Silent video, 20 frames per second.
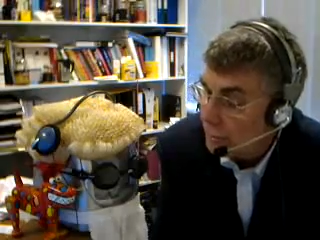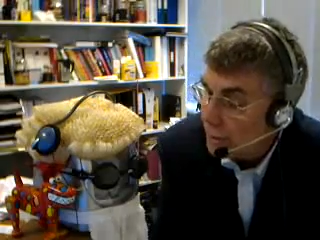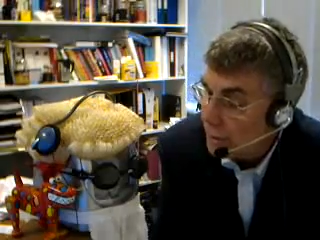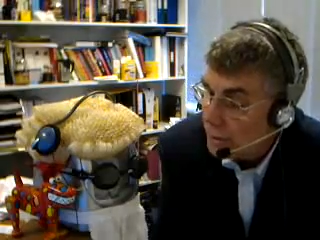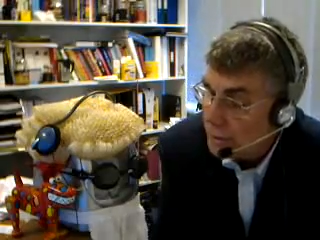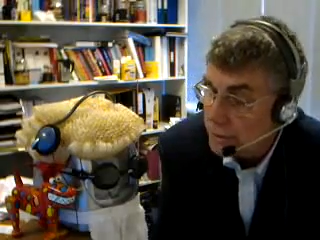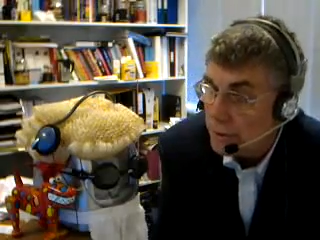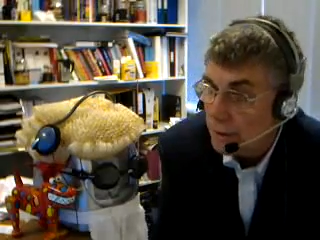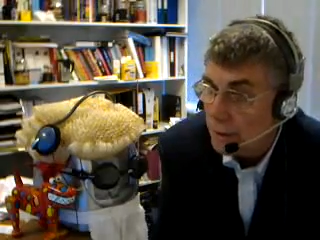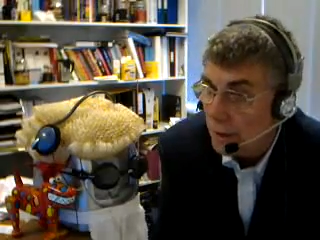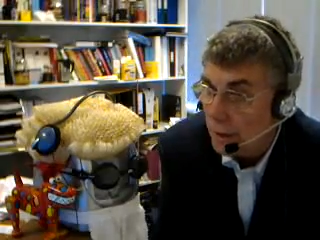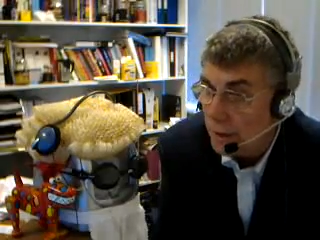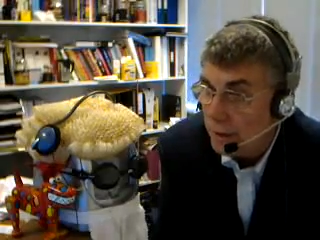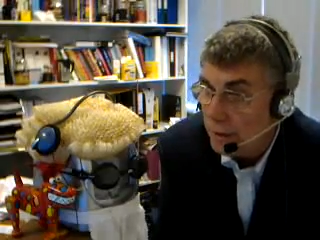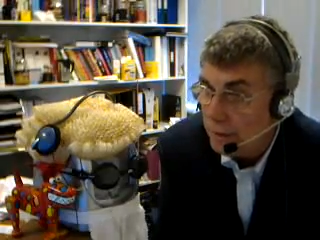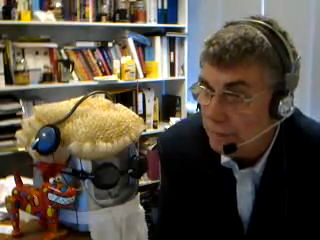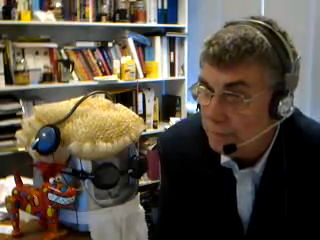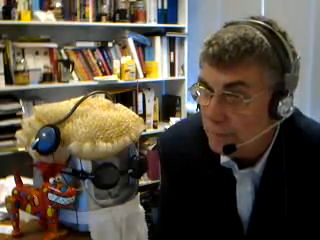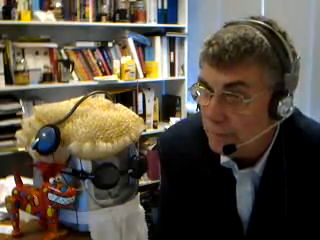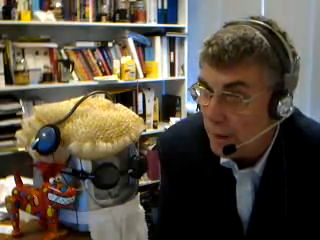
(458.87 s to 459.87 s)
abridged and they
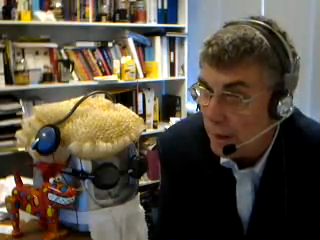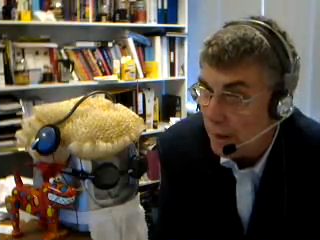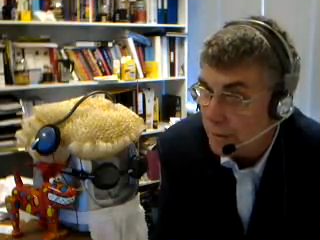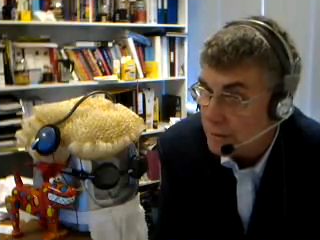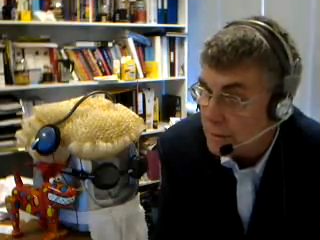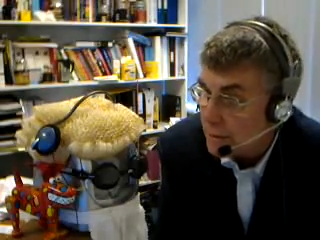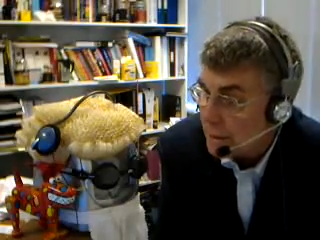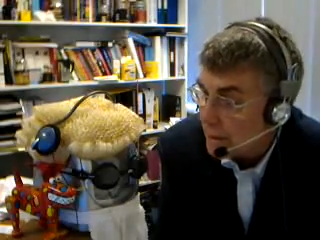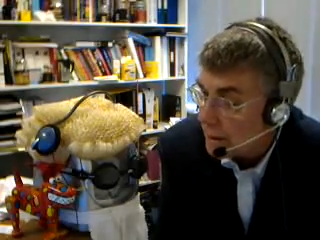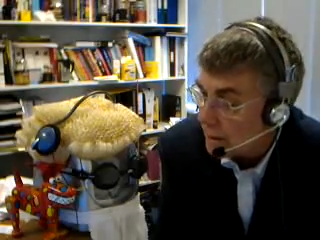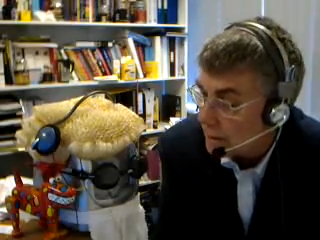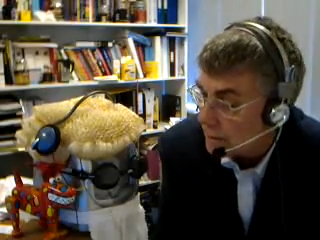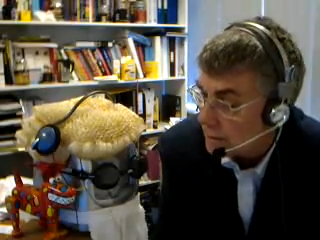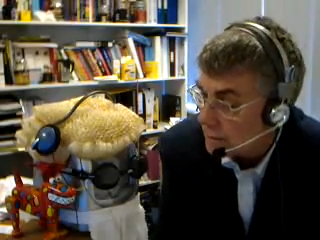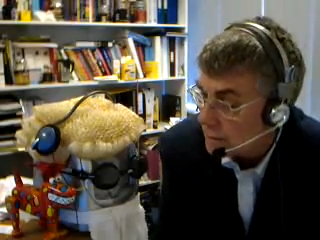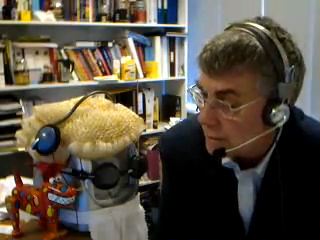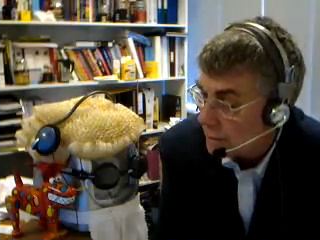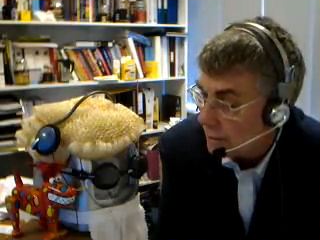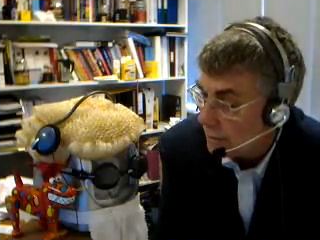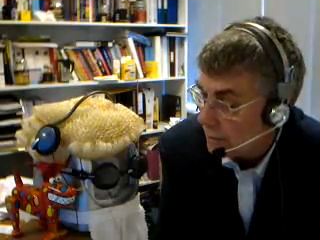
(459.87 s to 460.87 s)
leave parts out.
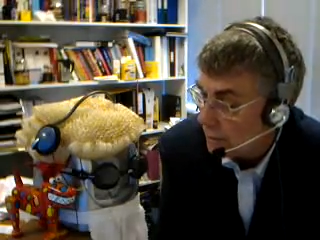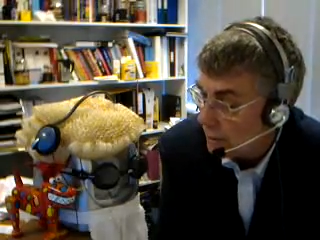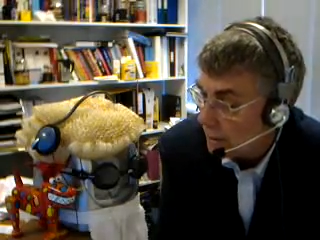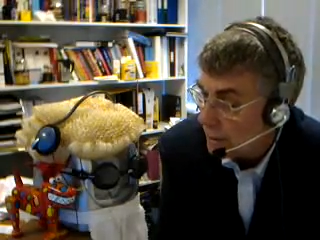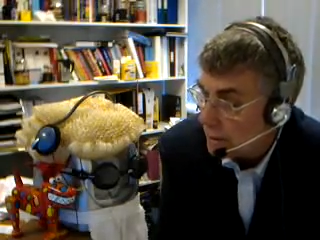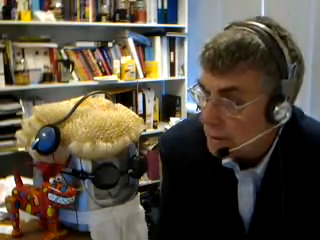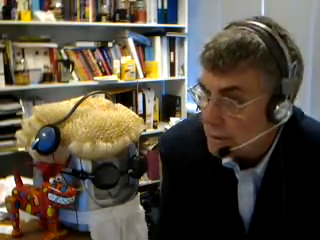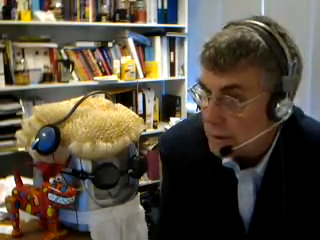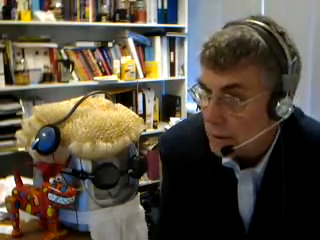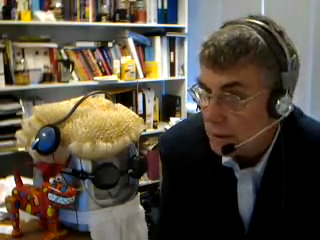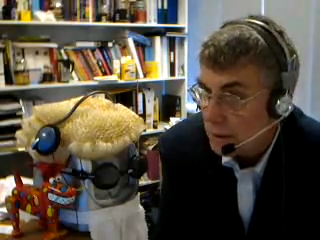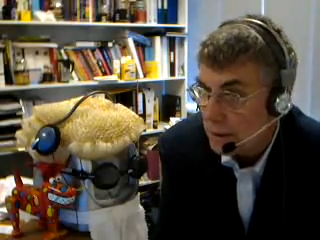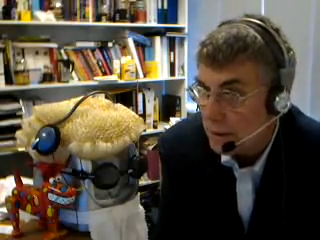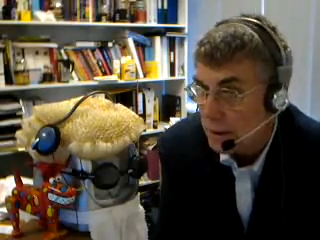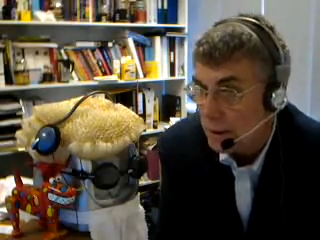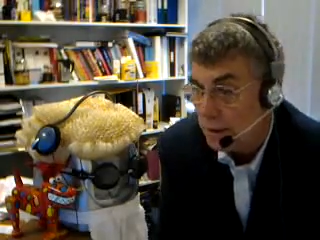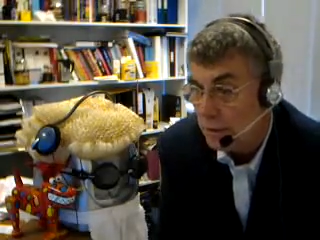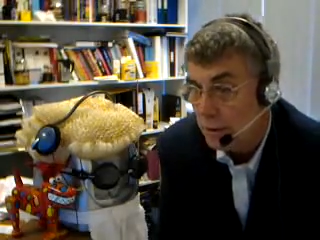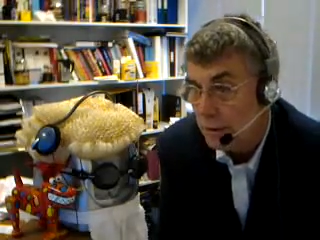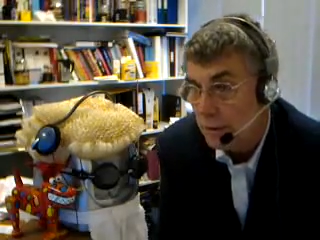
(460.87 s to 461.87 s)
So yes,
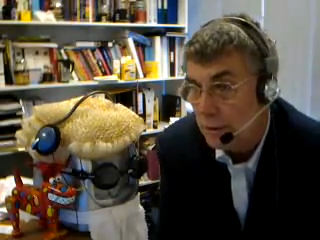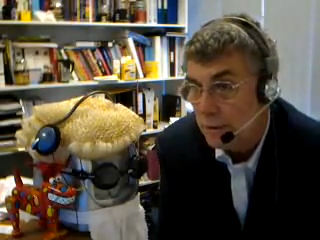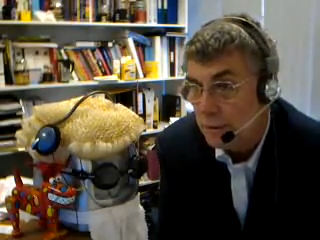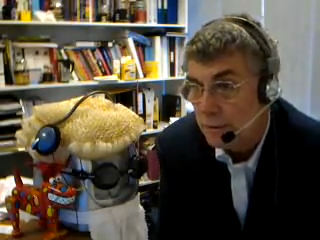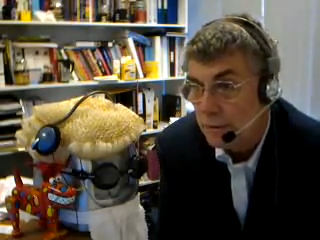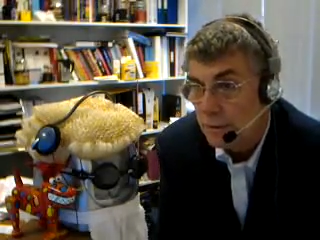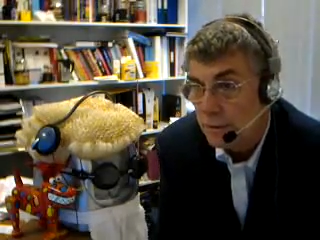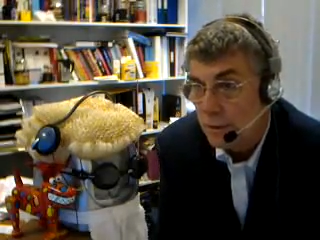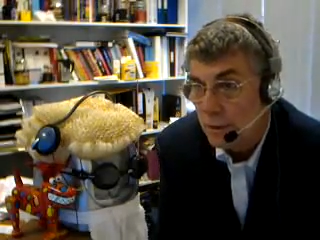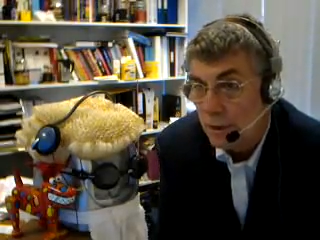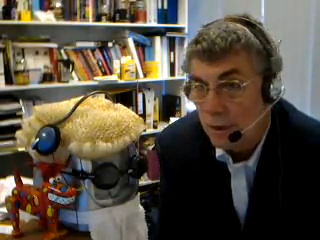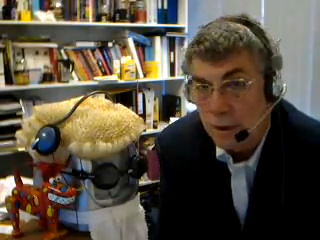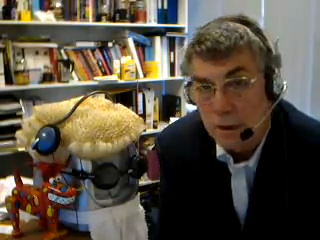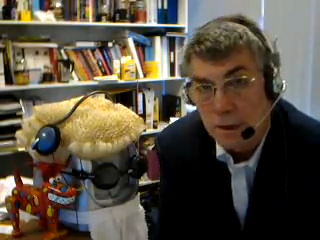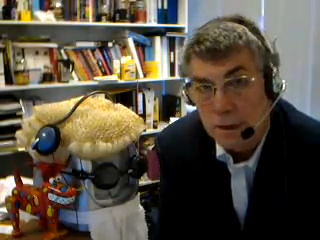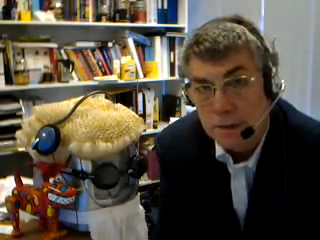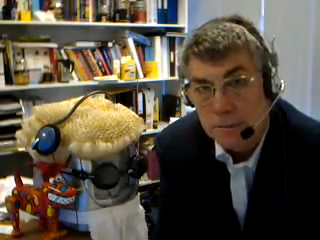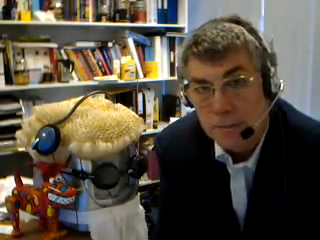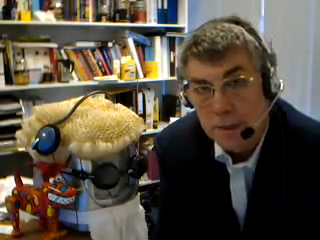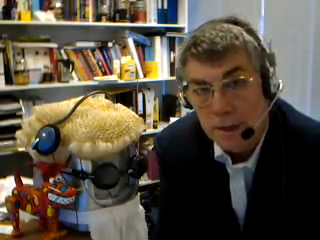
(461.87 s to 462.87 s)

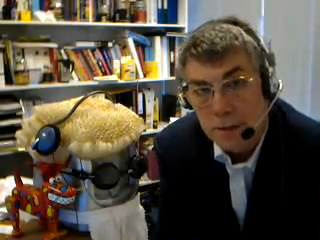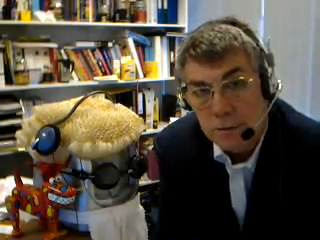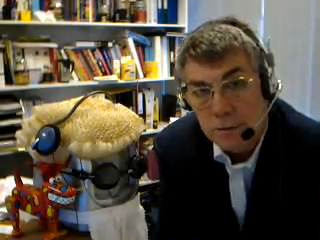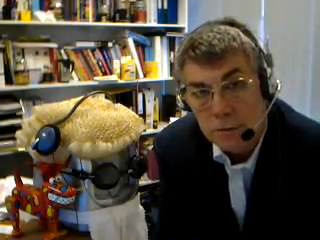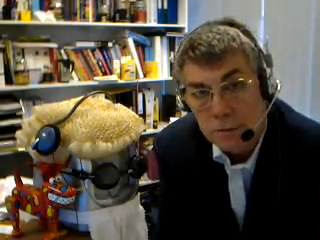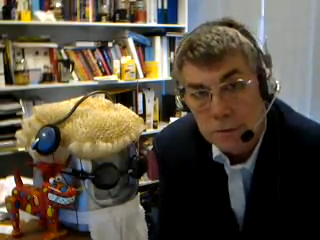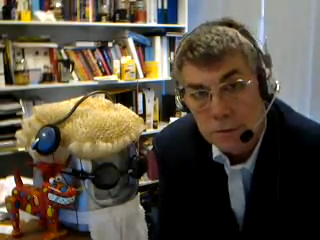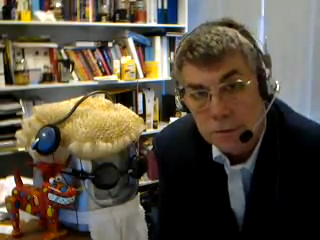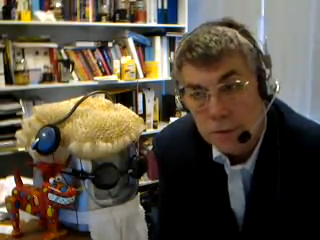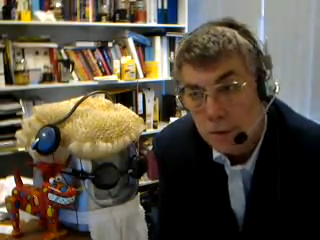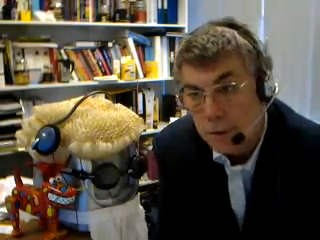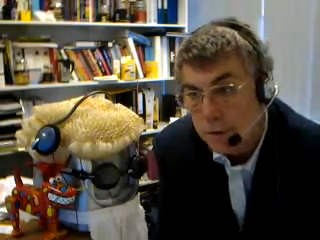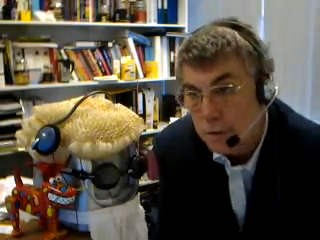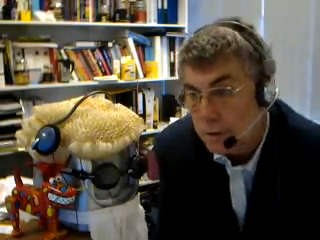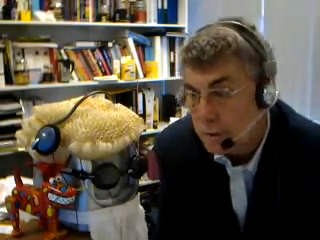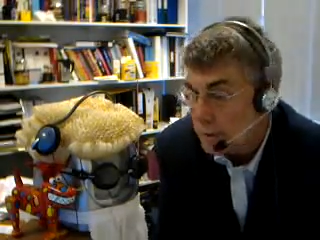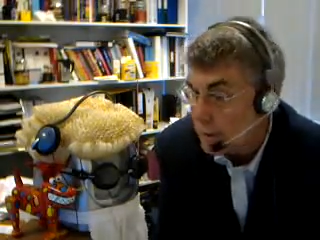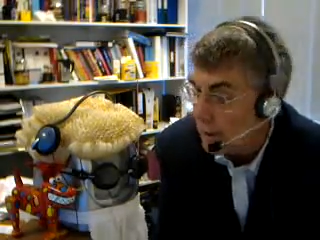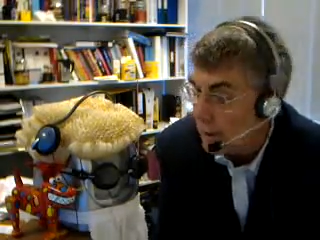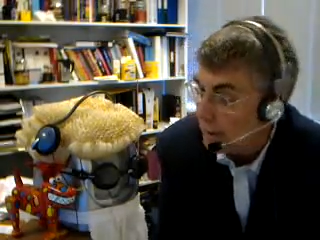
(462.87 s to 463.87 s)
I'd expect all
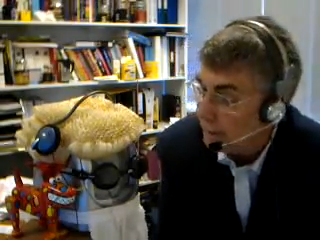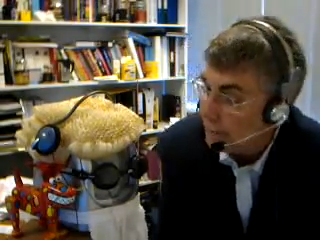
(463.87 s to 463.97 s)
students